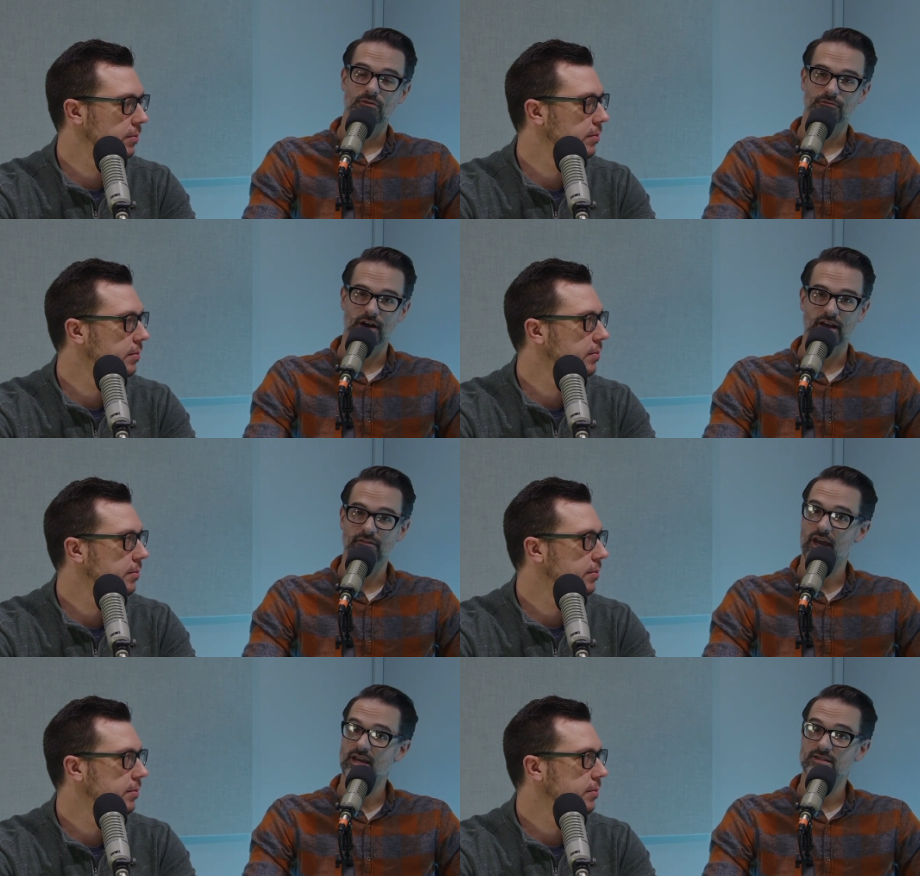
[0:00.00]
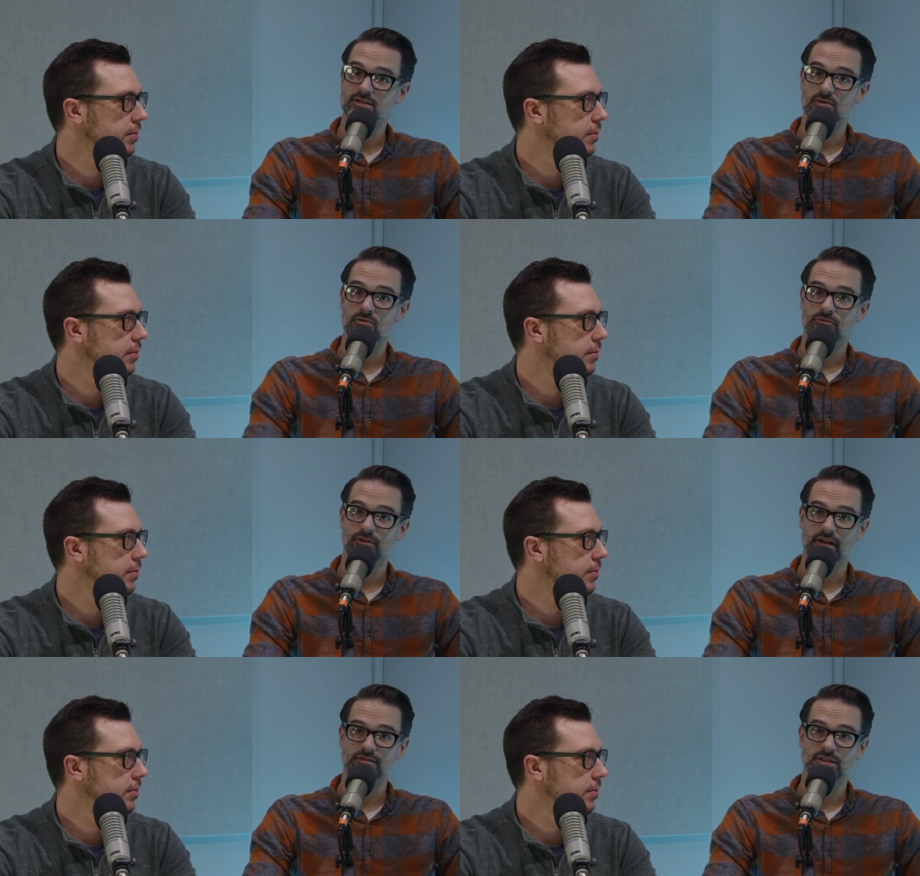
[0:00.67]
Speaker 1: 582
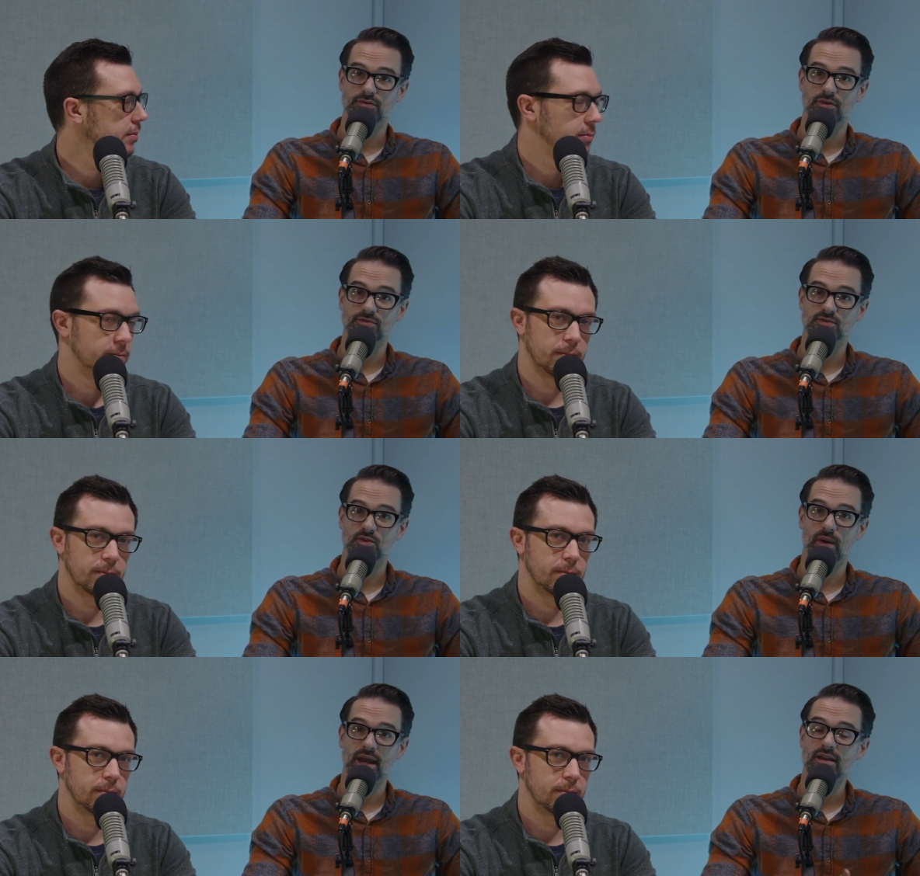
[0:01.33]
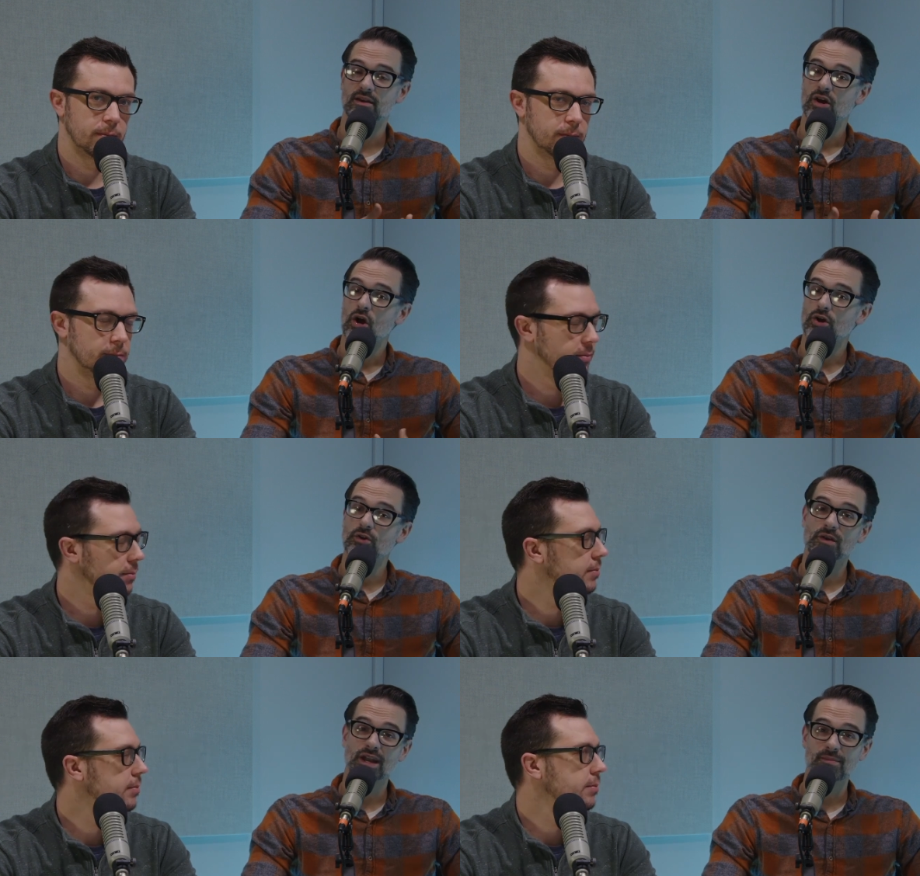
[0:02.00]
5028, or
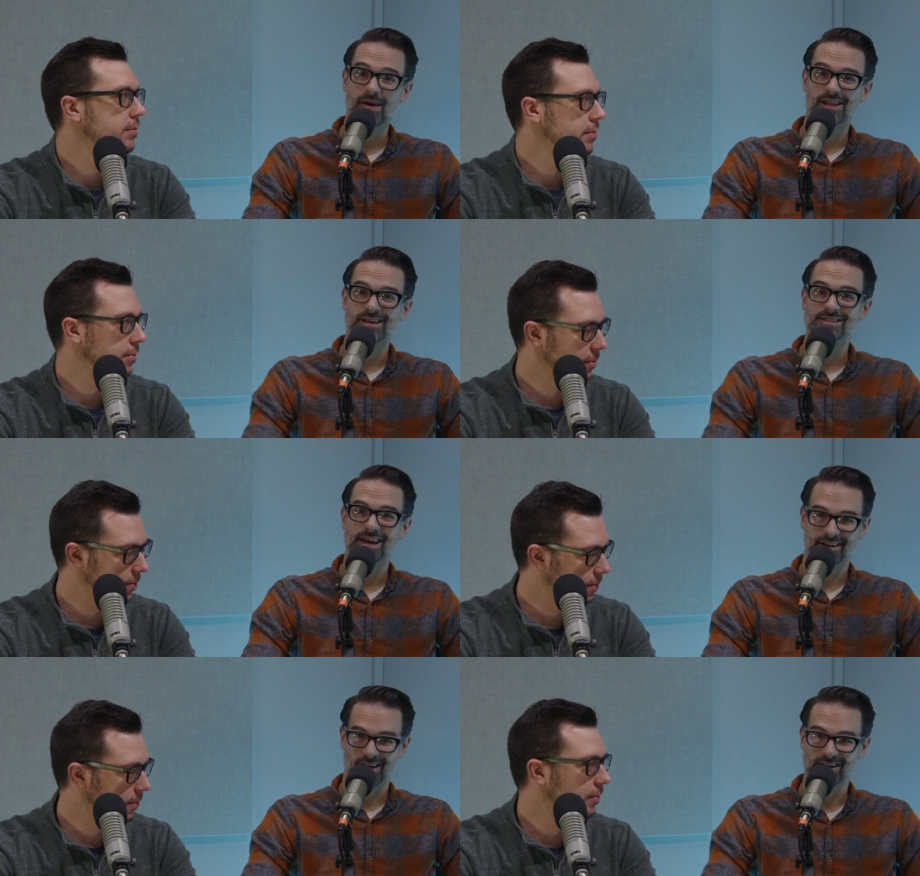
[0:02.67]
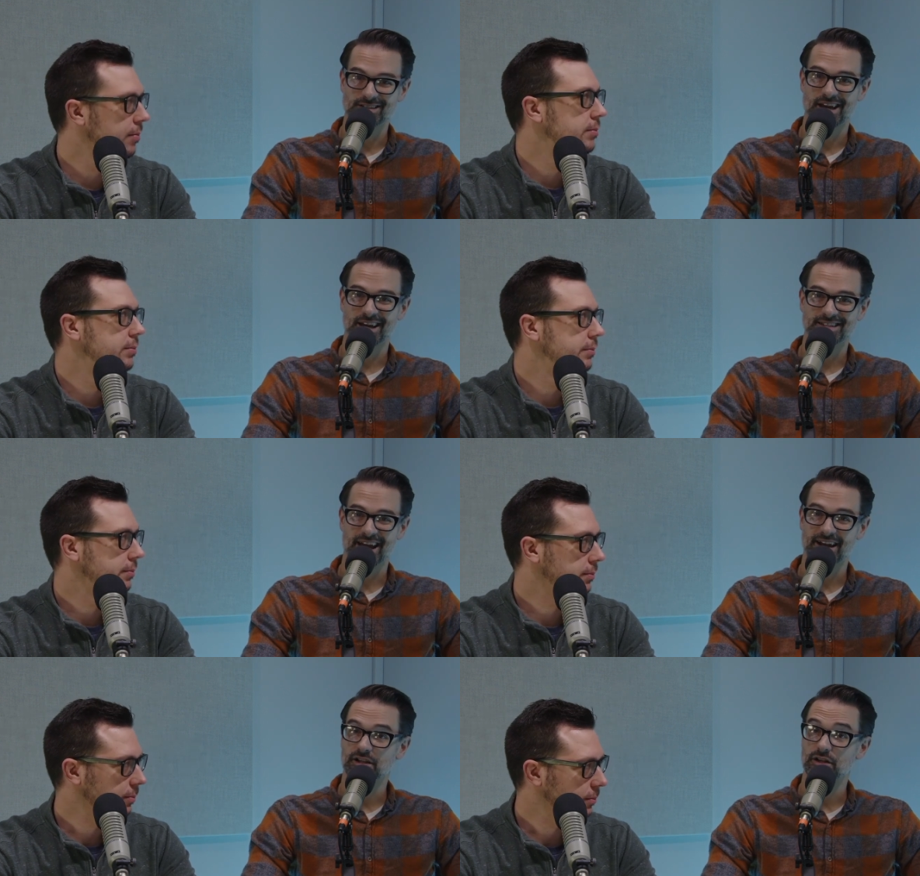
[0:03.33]
you can email us at contact
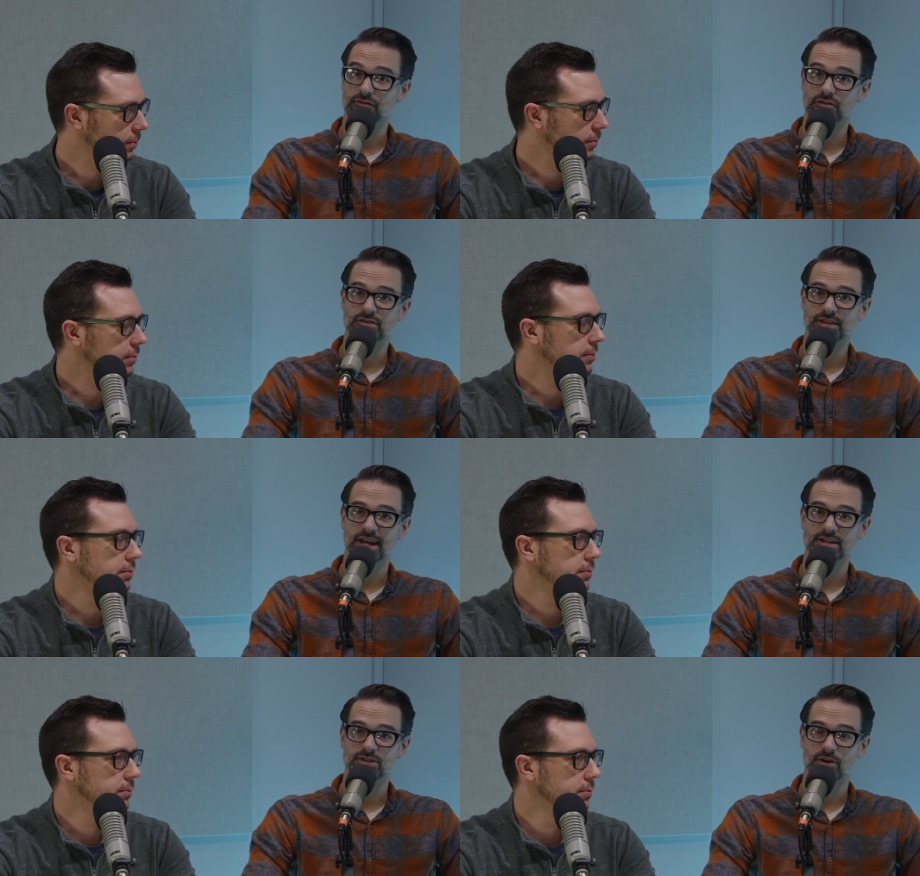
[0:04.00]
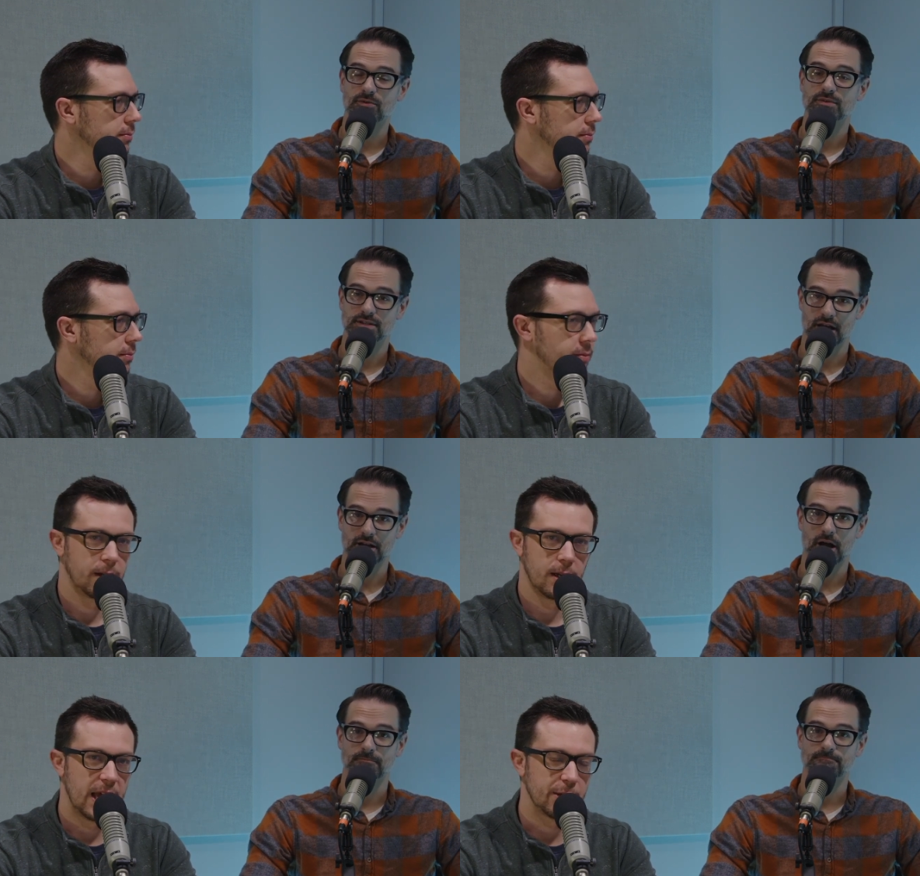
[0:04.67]
at
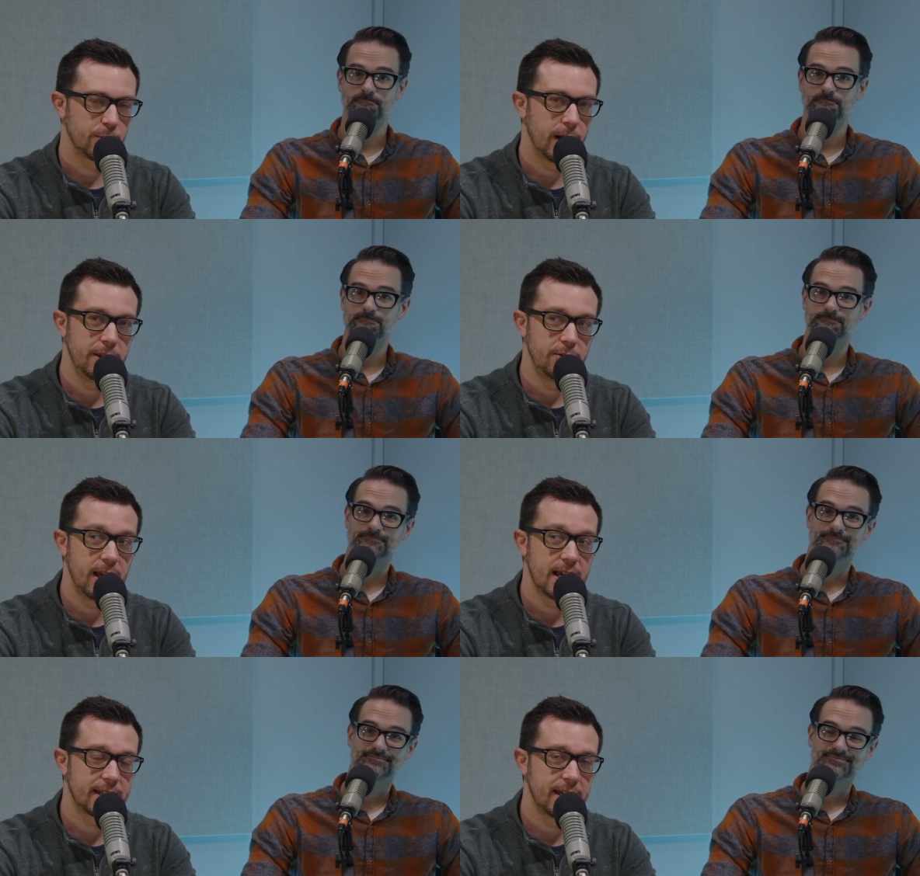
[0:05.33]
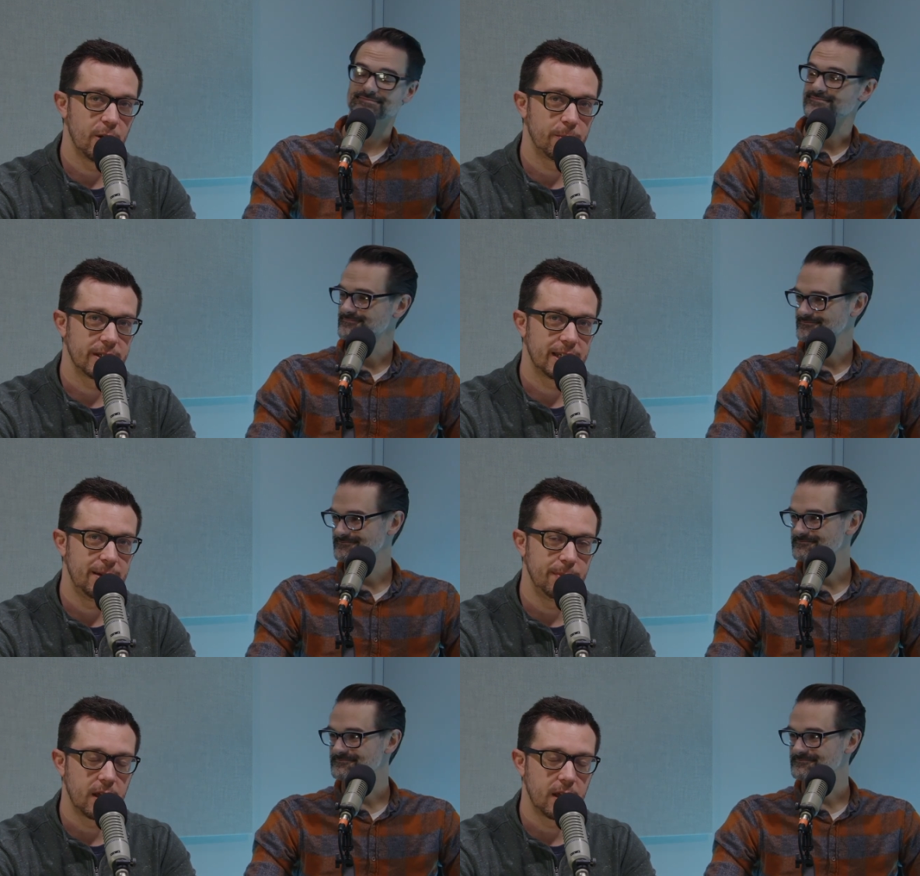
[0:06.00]
clearviewtodayshow.com.
Speaker 2: That's right. And you guys can help us keep the